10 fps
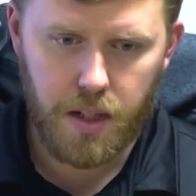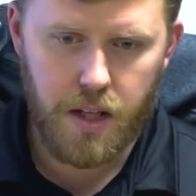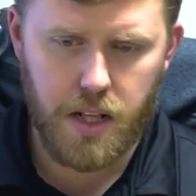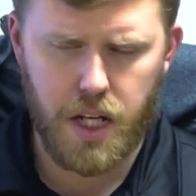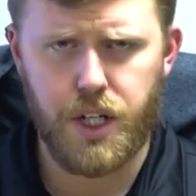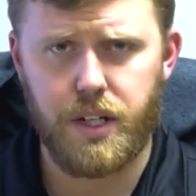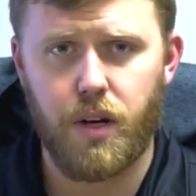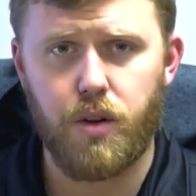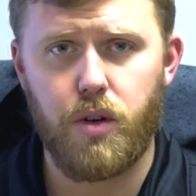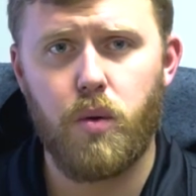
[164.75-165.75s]
They should
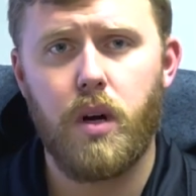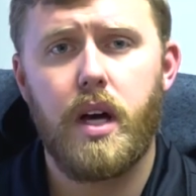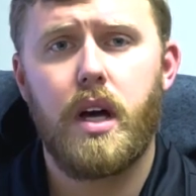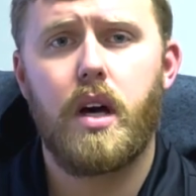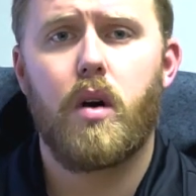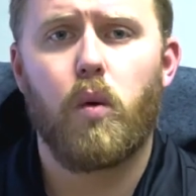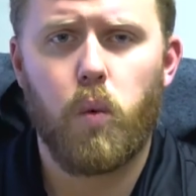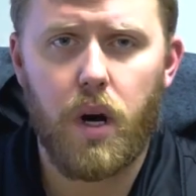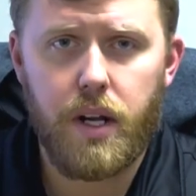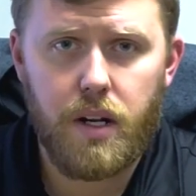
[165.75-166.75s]
tell you
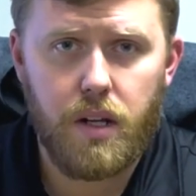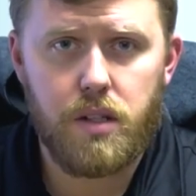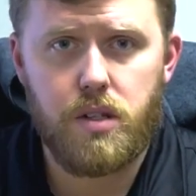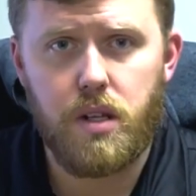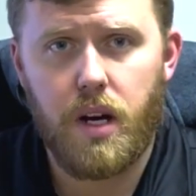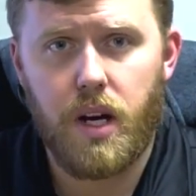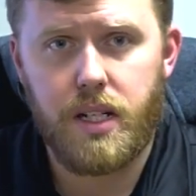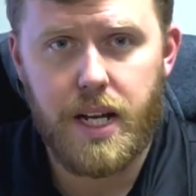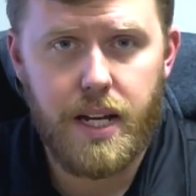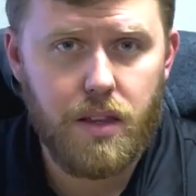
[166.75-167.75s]
what
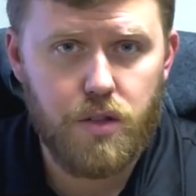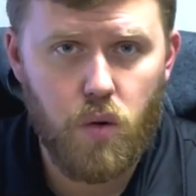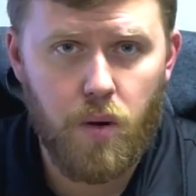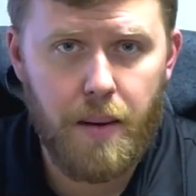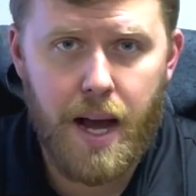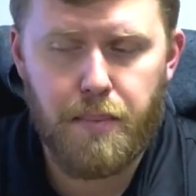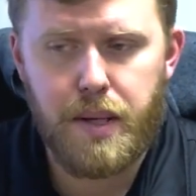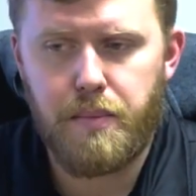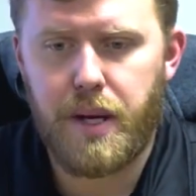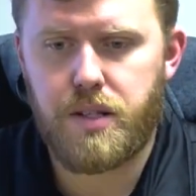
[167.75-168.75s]
date the storm
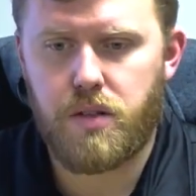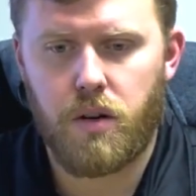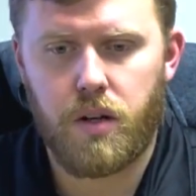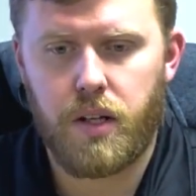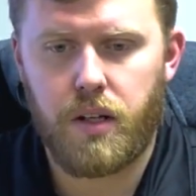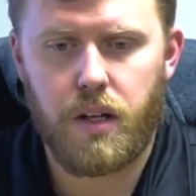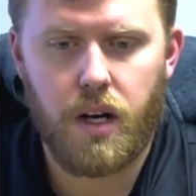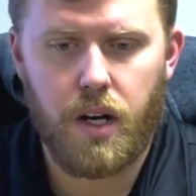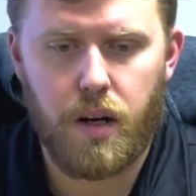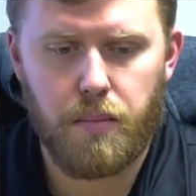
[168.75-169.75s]
happened based
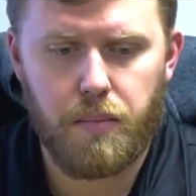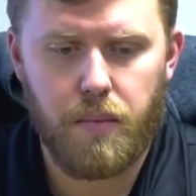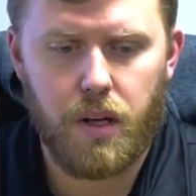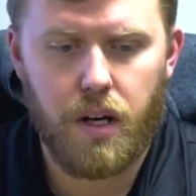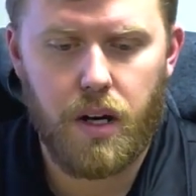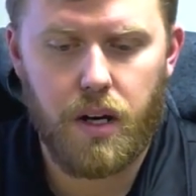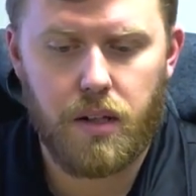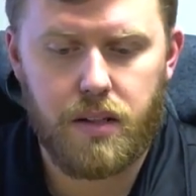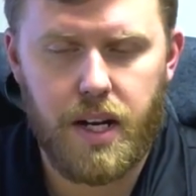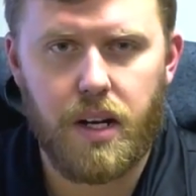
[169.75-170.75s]
on
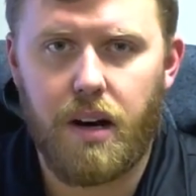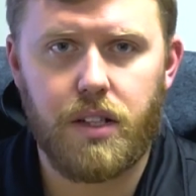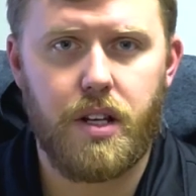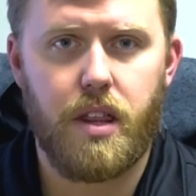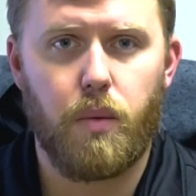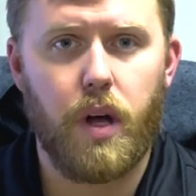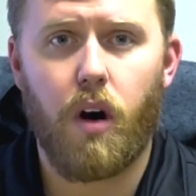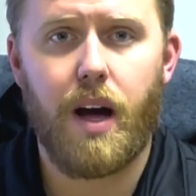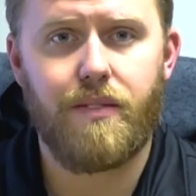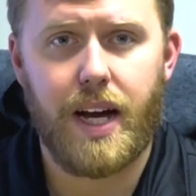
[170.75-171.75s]
technology that we all
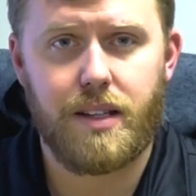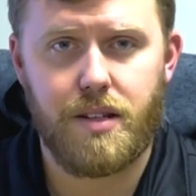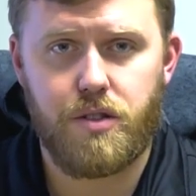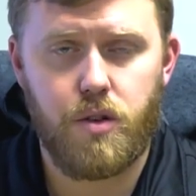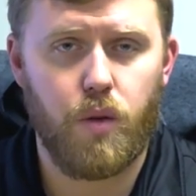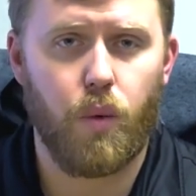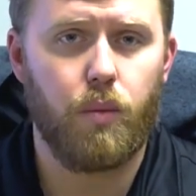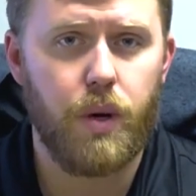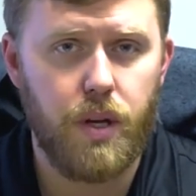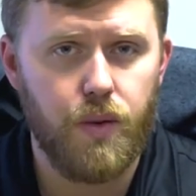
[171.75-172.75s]
have access to. The one
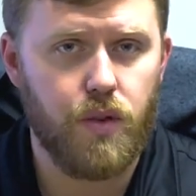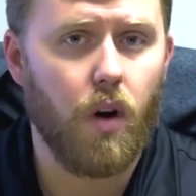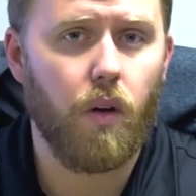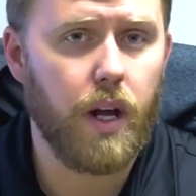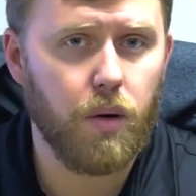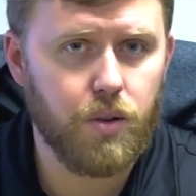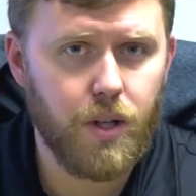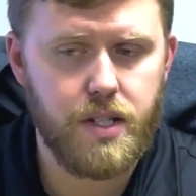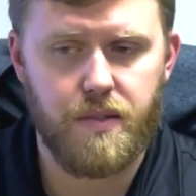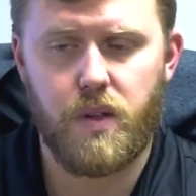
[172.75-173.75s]
we use is called Hail
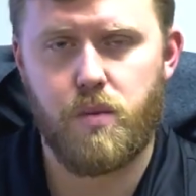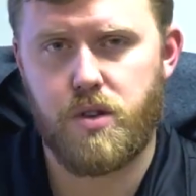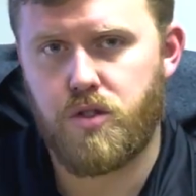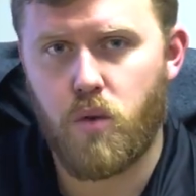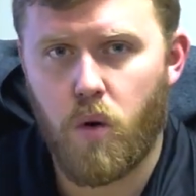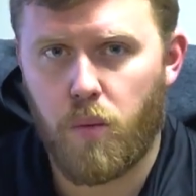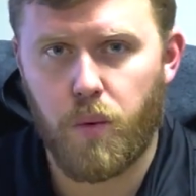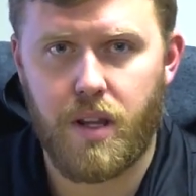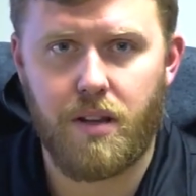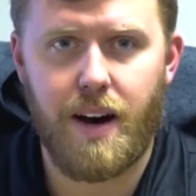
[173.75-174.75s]
Trace. If there was a storm
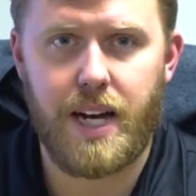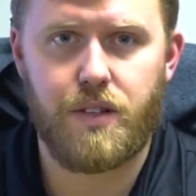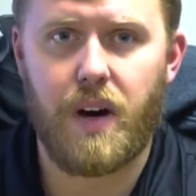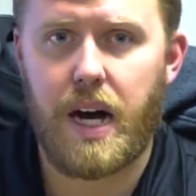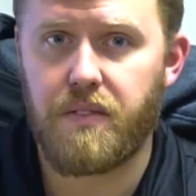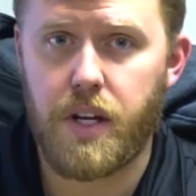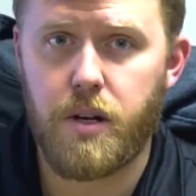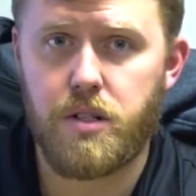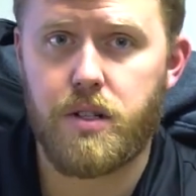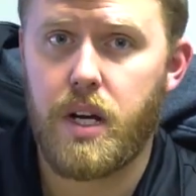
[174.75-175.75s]
within the last 5
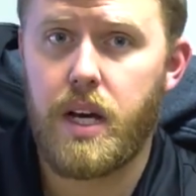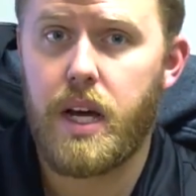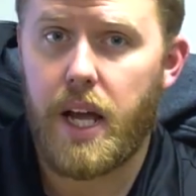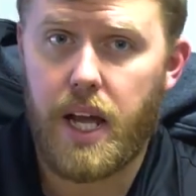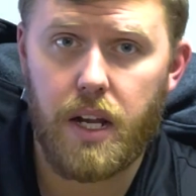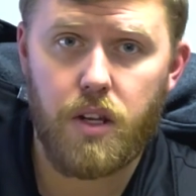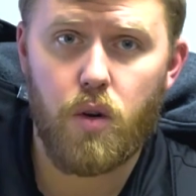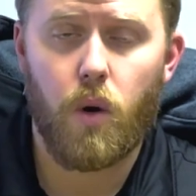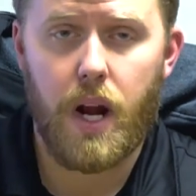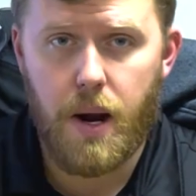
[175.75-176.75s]
years in
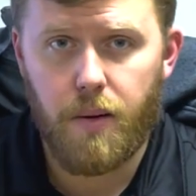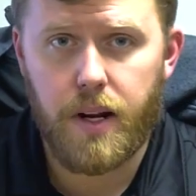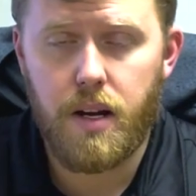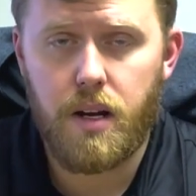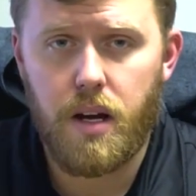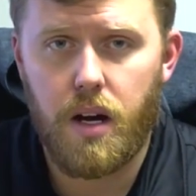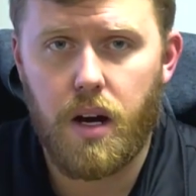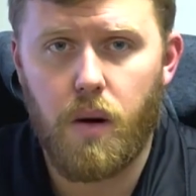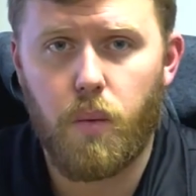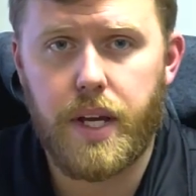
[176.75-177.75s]
your area,
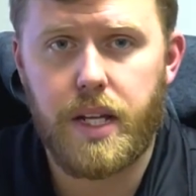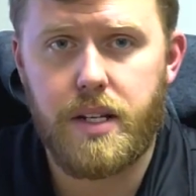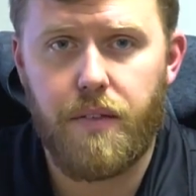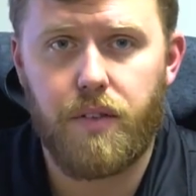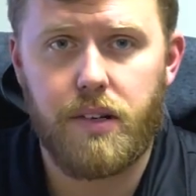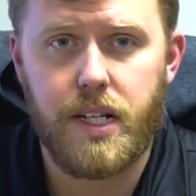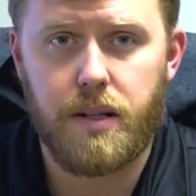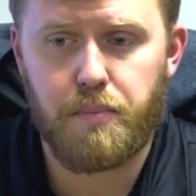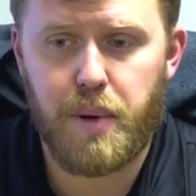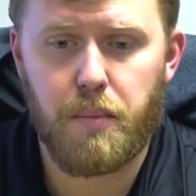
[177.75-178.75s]
we can definitely
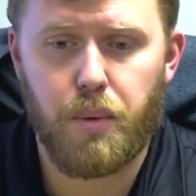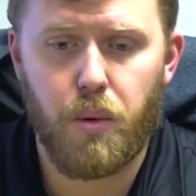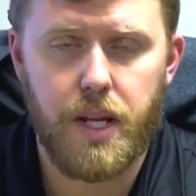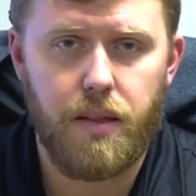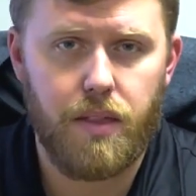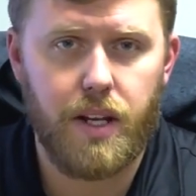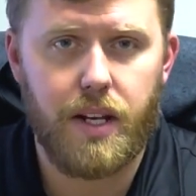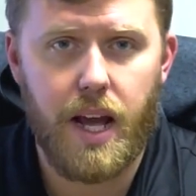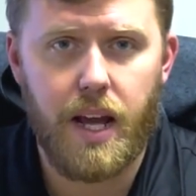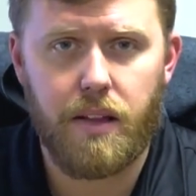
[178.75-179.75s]
pinpoint the
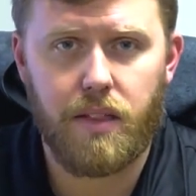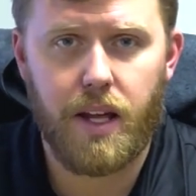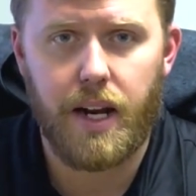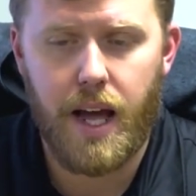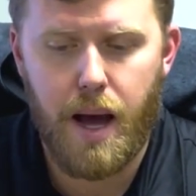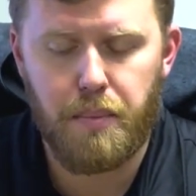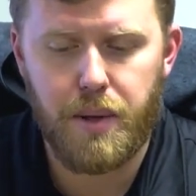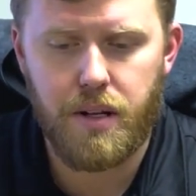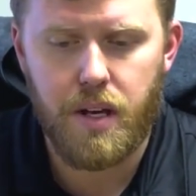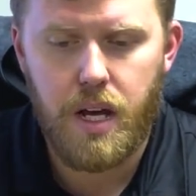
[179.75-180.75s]
day that it happened.